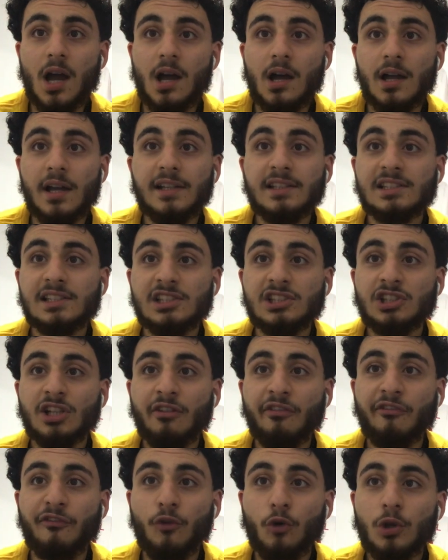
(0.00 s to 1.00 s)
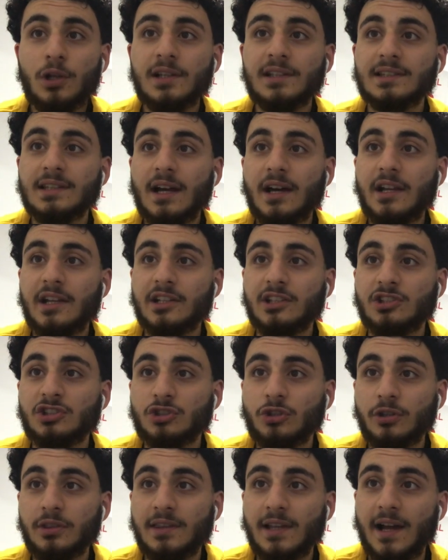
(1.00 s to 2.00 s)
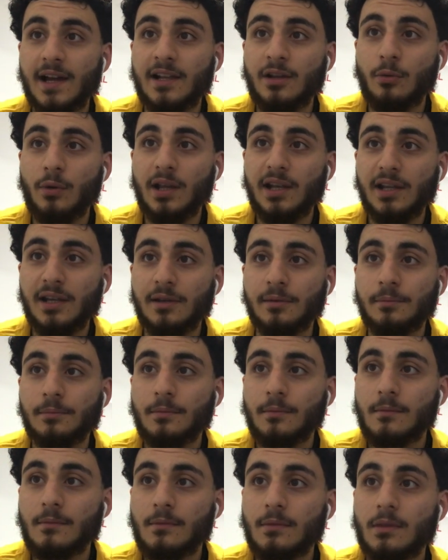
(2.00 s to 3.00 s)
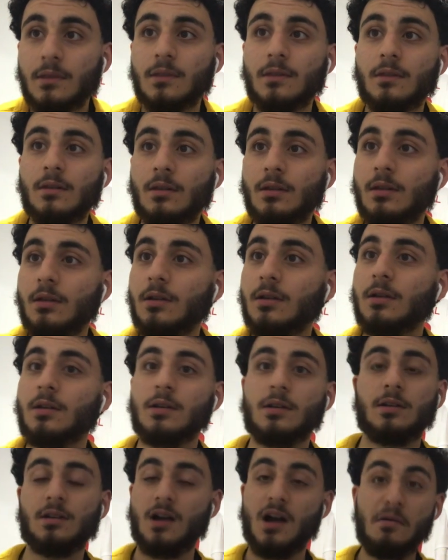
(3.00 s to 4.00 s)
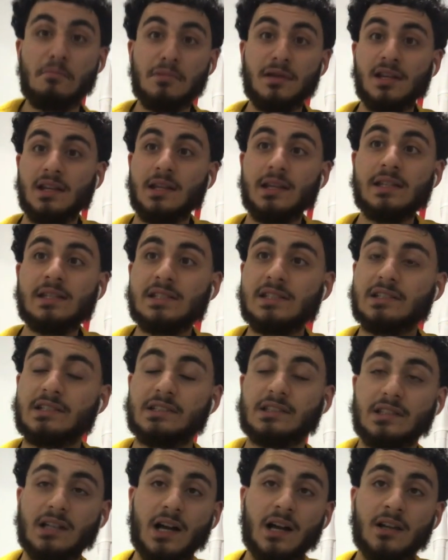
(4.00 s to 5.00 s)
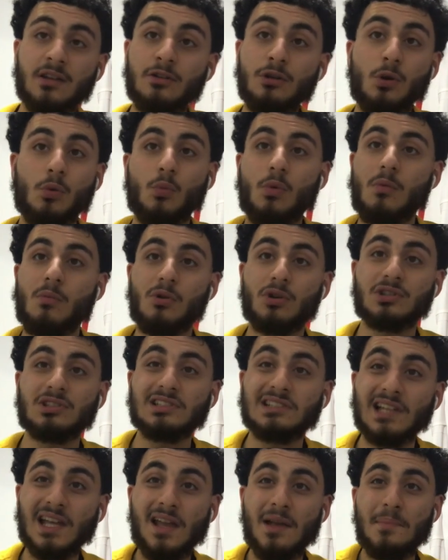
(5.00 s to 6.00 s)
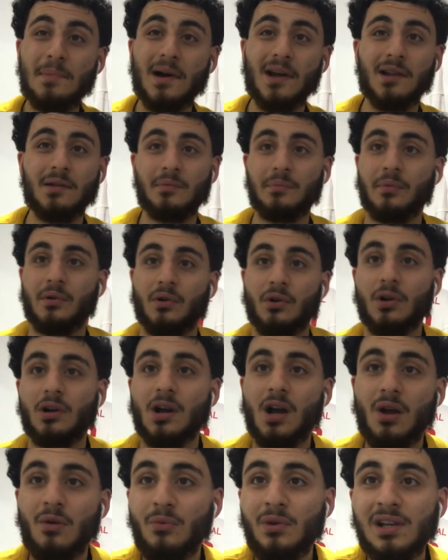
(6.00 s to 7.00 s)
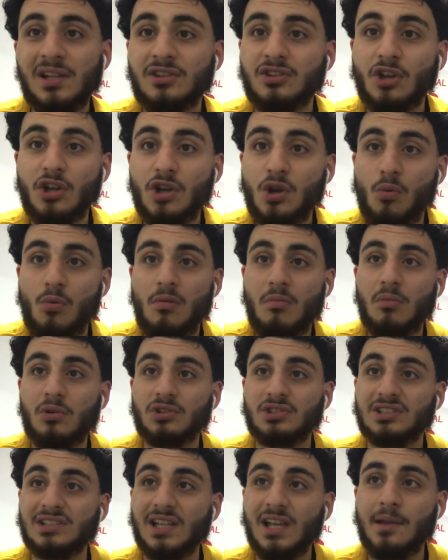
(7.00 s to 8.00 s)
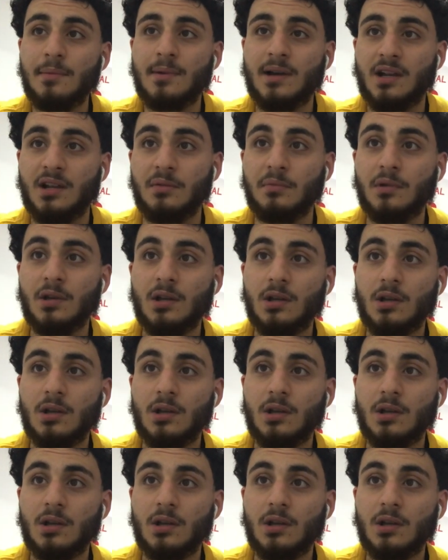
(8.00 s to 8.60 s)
He's legit falling down and he shot that and it went in. I mean, he's just, I don't know what more to say about him, bro. I really don't know what more to say about him.